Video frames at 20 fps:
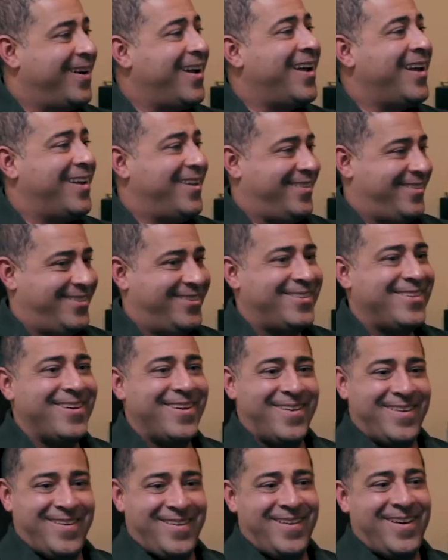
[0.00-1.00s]
Right.
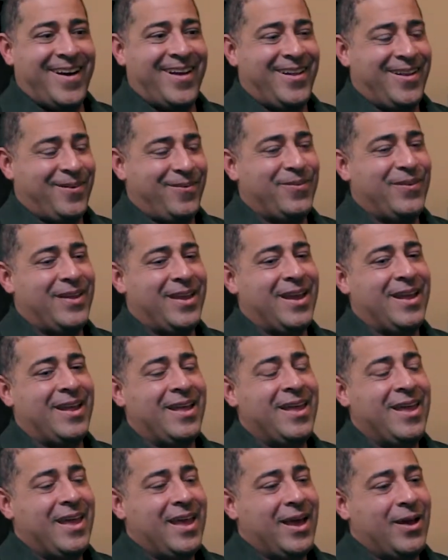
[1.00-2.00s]
So I'll never forget it.